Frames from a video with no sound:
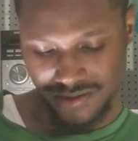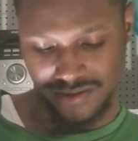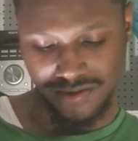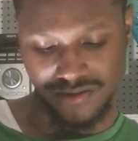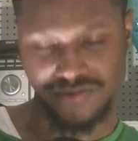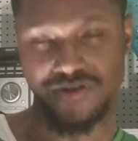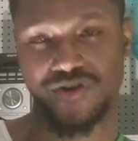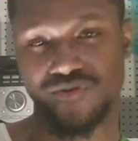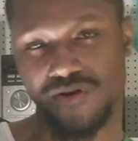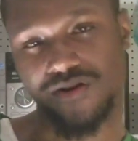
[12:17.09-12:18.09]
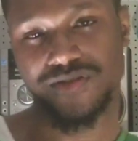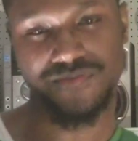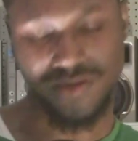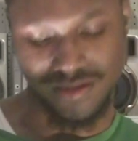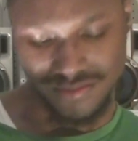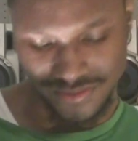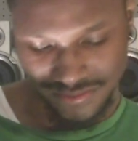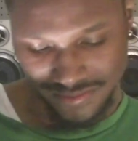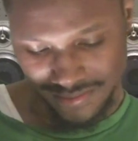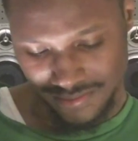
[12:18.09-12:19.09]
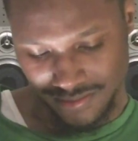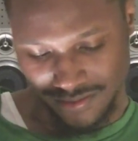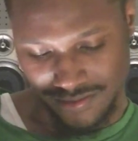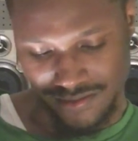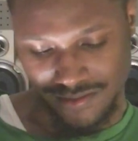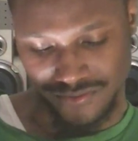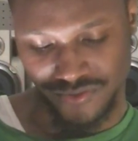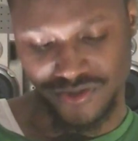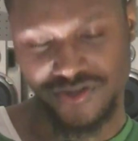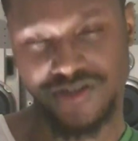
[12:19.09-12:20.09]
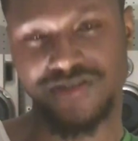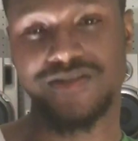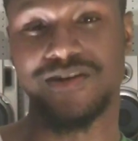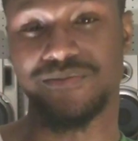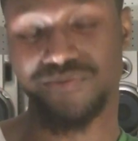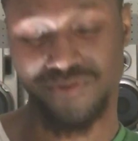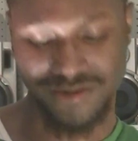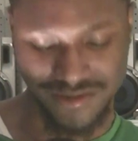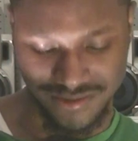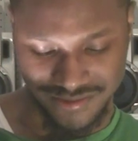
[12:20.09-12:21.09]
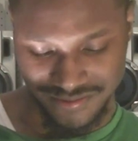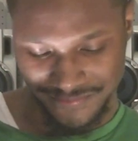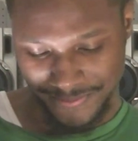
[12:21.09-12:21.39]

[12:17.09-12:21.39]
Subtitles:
The cross face, Christian's unprettier,